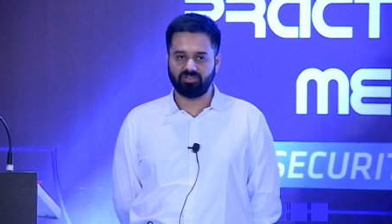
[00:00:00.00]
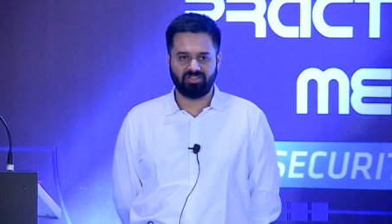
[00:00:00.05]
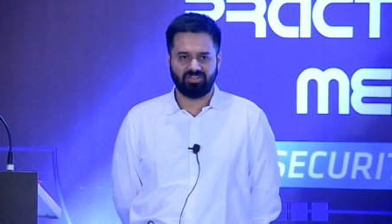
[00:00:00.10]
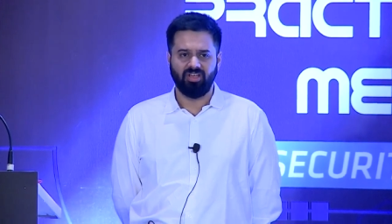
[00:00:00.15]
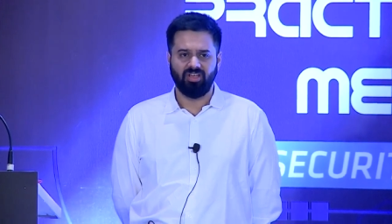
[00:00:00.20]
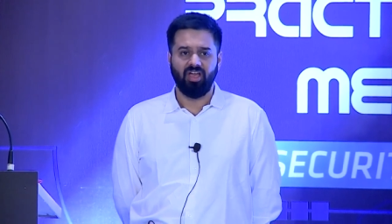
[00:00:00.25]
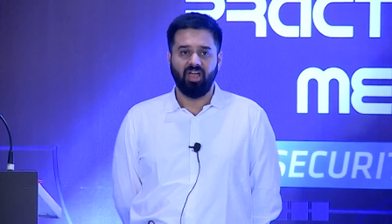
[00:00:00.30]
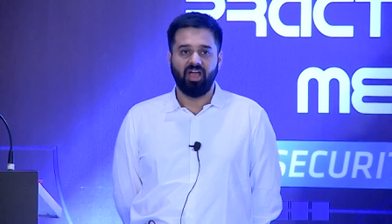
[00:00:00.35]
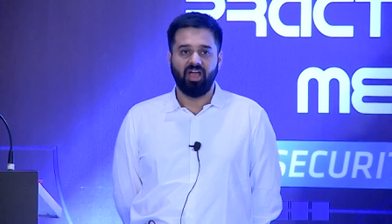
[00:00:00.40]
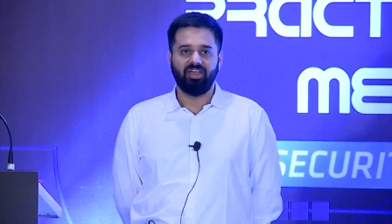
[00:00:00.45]
It's
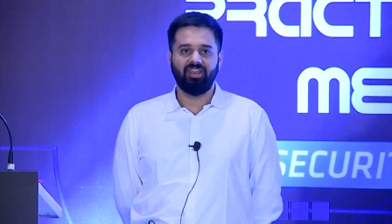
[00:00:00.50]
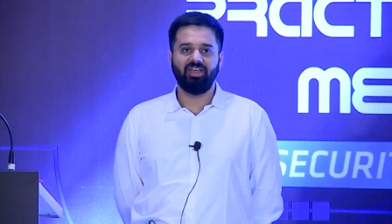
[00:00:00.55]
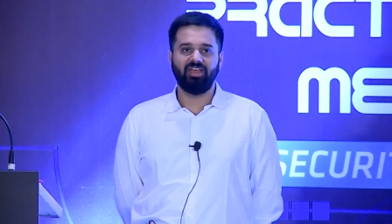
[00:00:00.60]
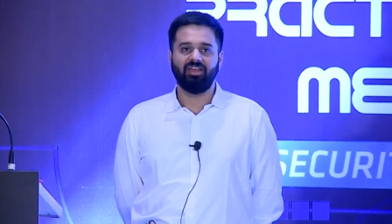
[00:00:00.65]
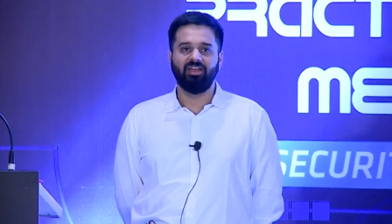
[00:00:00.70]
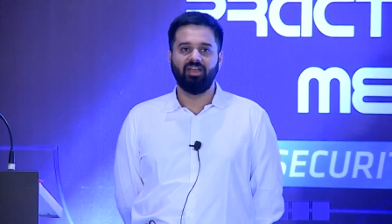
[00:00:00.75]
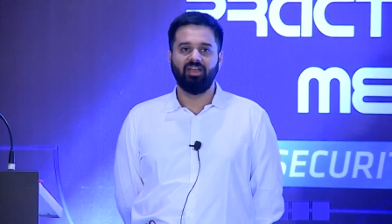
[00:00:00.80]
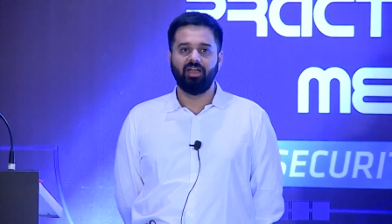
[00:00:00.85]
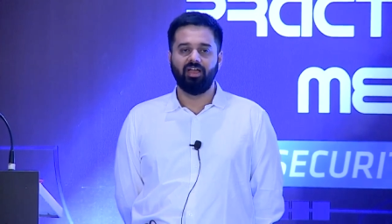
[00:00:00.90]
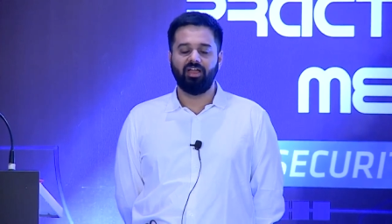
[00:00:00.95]

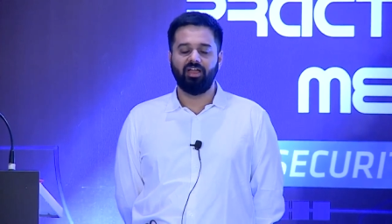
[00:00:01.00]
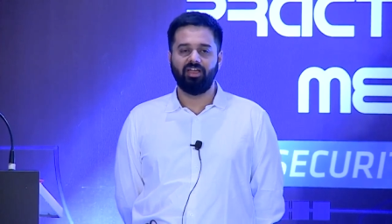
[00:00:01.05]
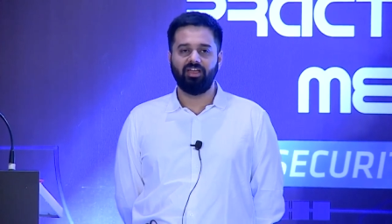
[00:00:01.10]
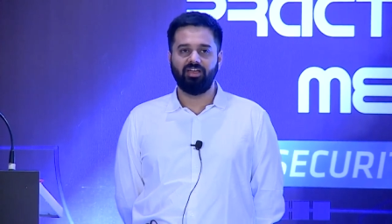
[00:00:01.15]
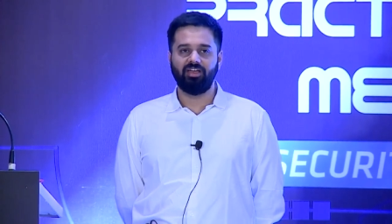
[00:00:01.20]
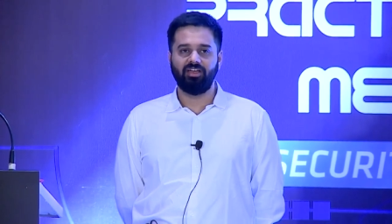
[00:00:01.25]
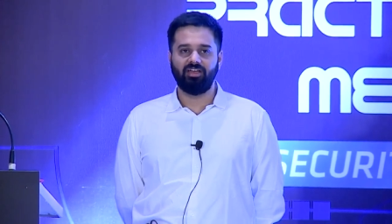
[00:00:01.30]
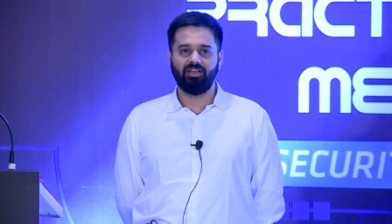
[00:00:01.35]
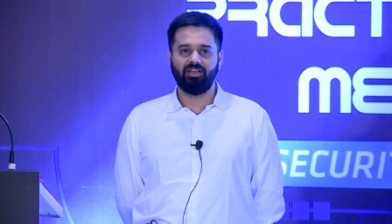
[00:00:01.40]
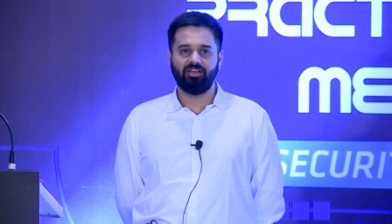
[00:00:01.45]

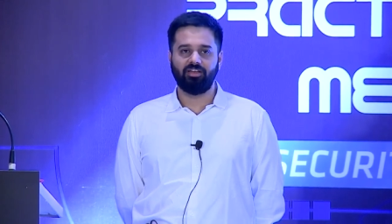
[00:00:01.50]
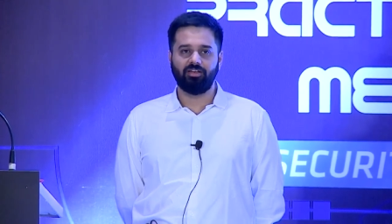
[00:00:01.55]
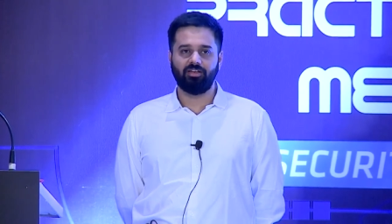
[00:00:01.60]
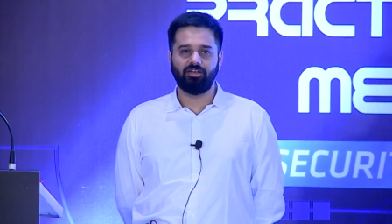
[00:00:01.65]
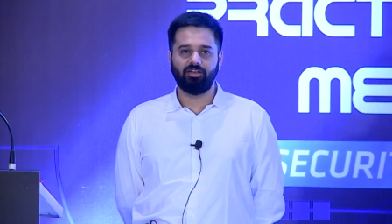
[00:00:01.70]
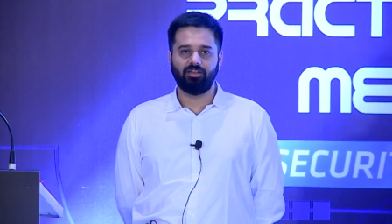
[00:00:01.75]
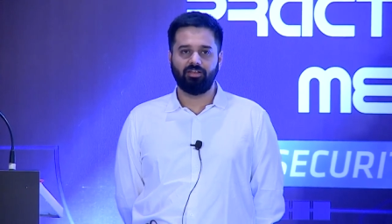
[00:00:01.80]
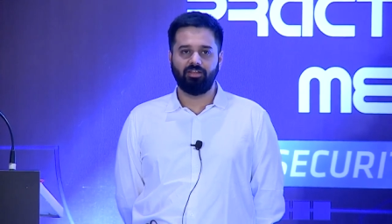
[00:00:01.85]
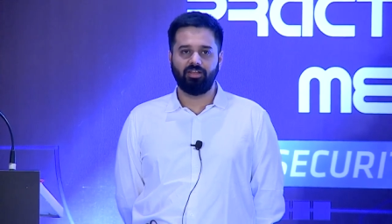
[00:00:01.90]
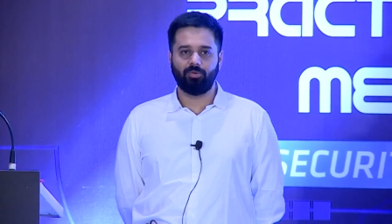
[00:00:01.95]

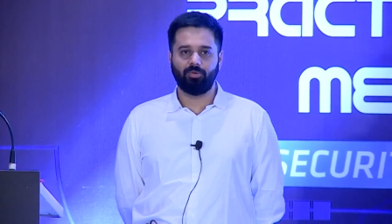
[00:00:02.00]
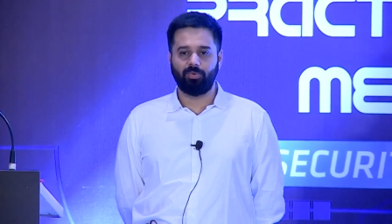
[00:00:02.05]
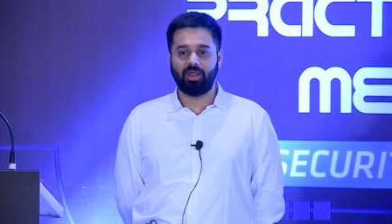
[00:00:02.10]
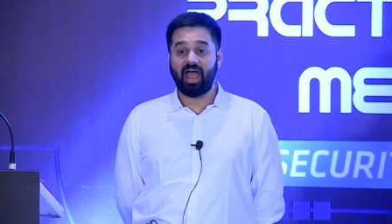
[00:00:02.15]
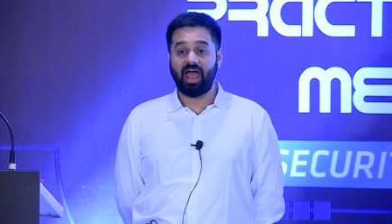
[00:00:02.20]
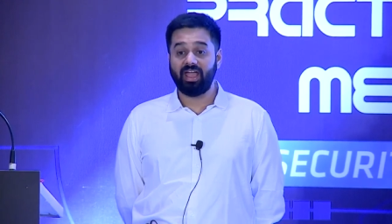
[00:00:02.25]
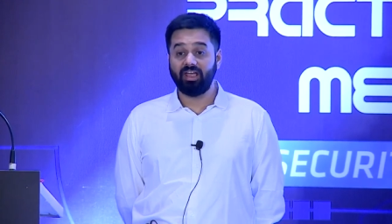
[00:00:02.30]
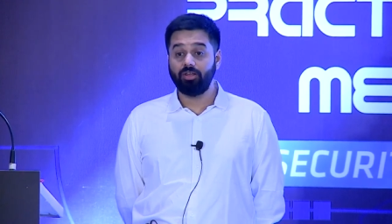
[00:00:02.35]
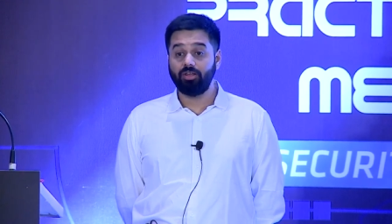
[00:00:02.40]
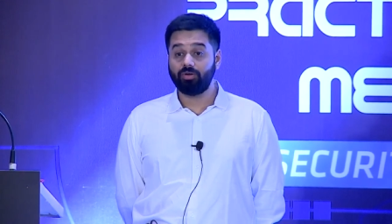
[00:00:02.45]
like when
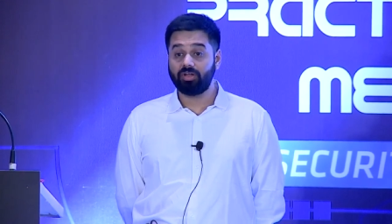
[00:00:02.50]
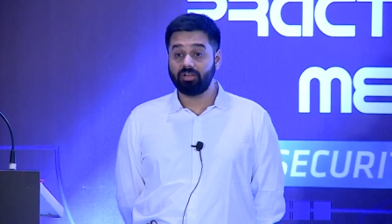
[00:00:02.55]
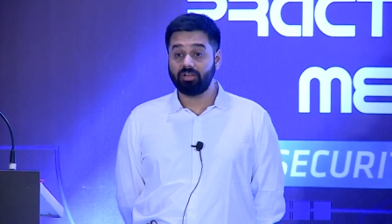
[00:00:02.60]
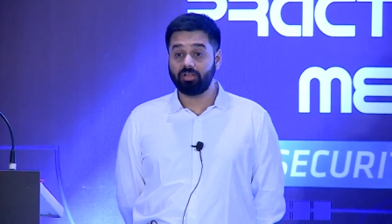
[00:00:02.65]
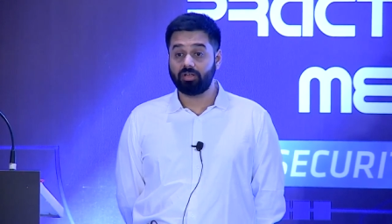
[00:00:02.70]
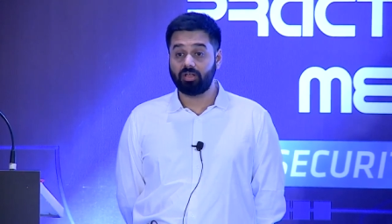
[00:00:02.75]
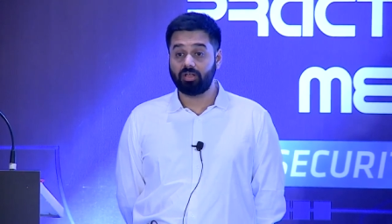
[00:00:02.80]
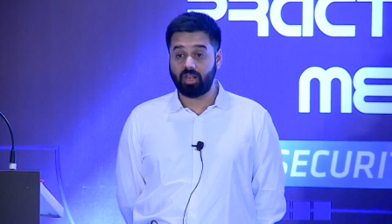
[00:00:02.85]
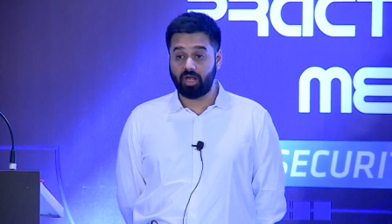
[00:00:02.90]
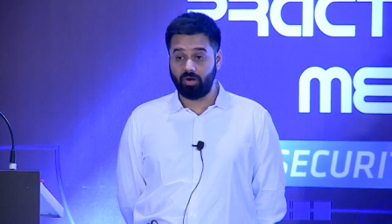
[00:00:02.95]
I look at the
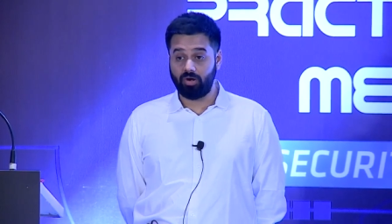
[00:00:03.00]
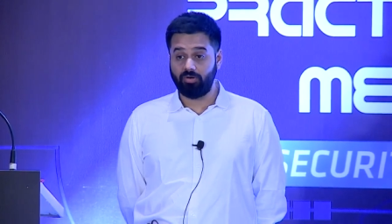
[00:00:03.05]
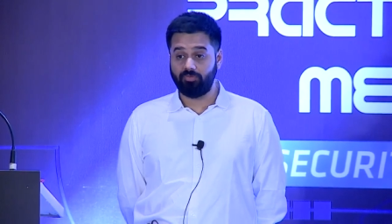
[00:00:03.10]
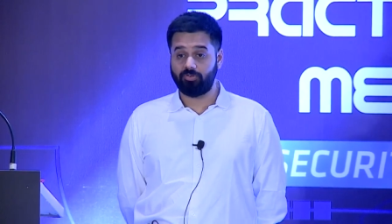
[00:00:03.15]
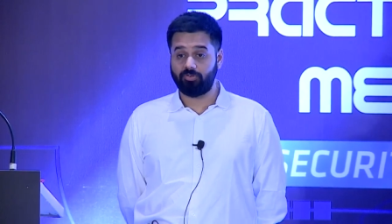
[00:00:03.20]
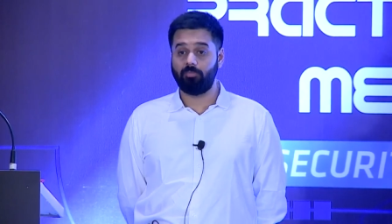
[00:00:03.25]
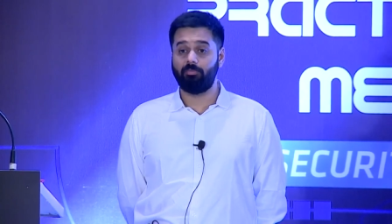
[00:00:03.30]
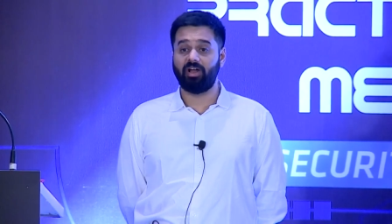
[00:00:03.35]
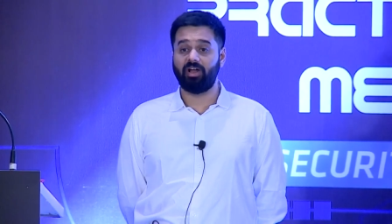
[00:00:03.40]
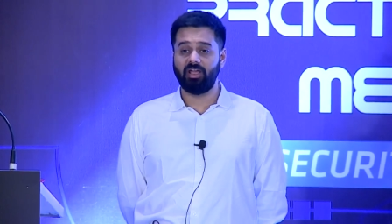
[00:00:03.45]
cloud
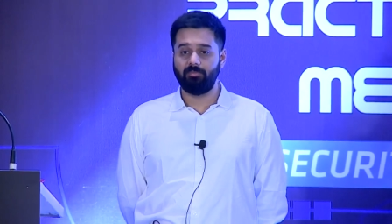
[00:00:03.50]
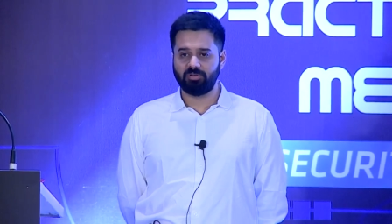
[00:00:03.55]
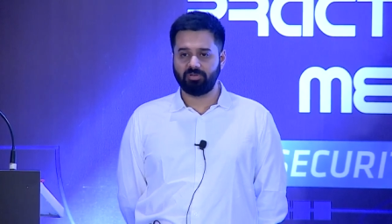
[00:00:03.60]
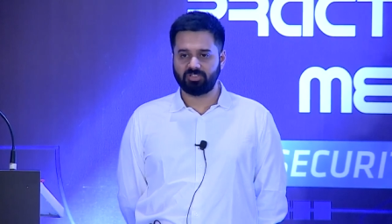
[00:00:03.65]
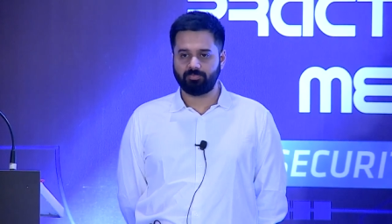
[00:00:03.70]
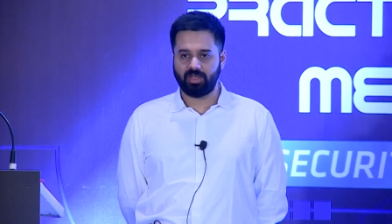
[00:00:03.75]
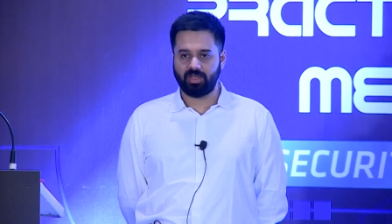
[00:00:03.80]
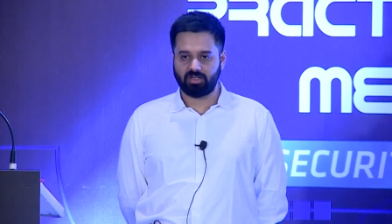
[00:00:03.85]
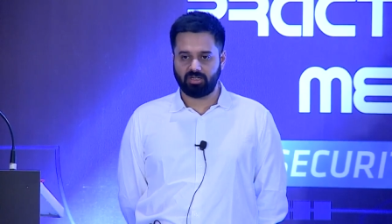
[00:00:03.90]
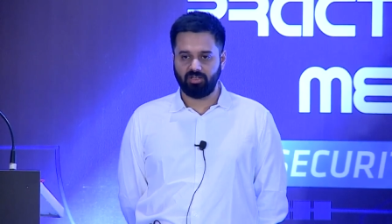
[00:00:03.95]
from my
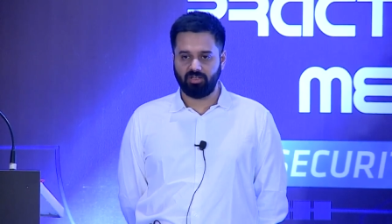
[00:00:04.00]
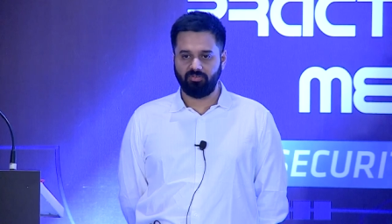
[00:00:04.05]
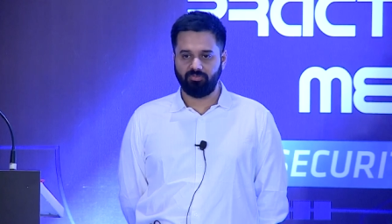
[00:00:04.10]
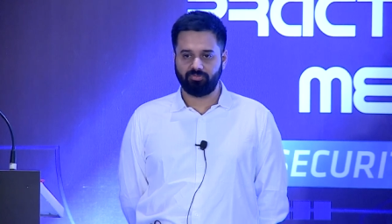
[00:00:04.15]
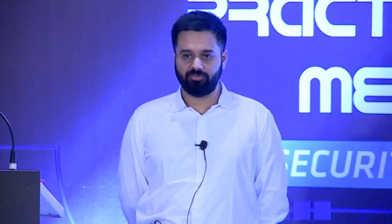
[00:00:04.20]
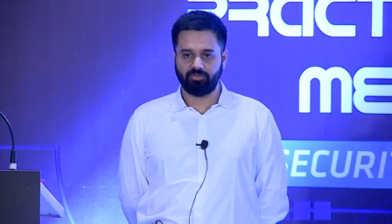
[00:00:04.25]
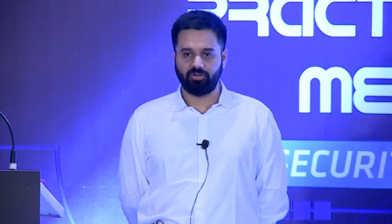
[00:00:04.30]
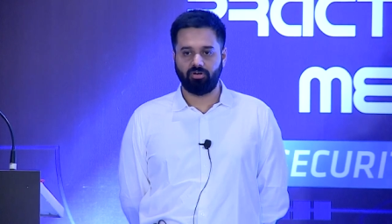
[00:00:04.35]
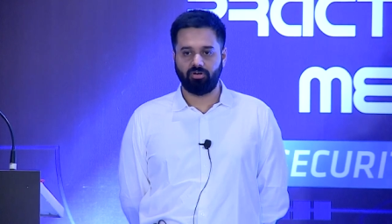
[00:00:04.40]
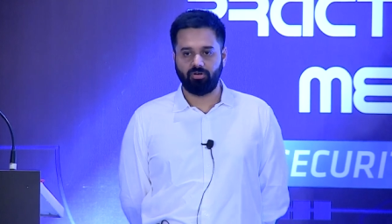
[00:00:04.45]

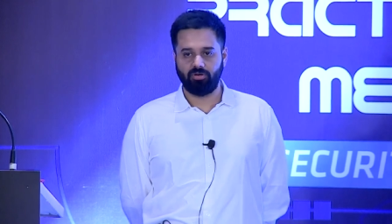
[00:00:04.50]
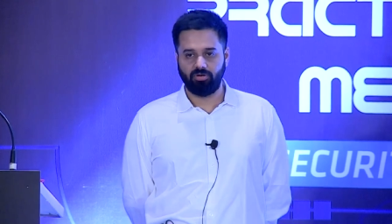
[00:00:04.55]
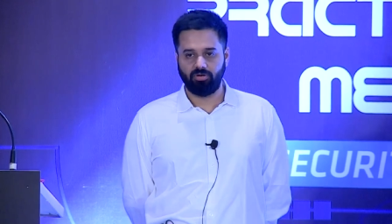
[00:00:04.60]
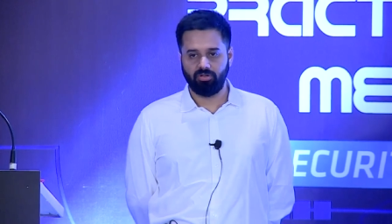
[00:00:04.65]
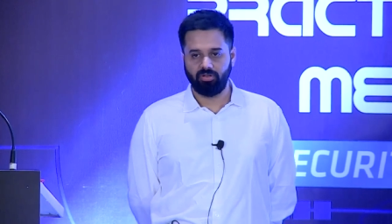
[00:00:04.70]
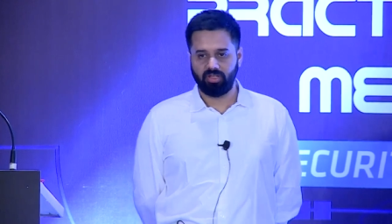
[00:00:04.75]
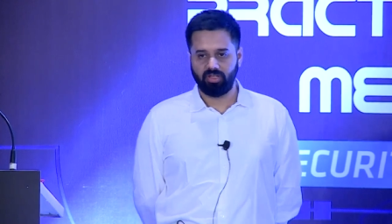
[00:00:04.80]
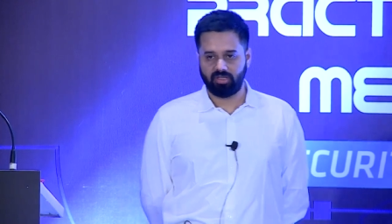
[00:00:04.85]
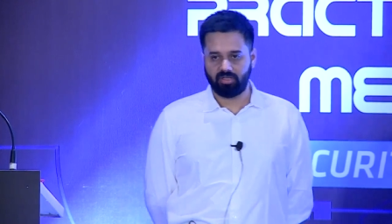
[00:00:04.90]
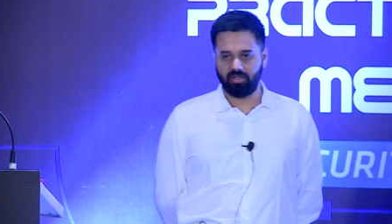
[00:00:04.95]
perspective, or
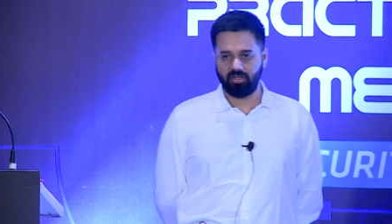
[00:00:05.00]
like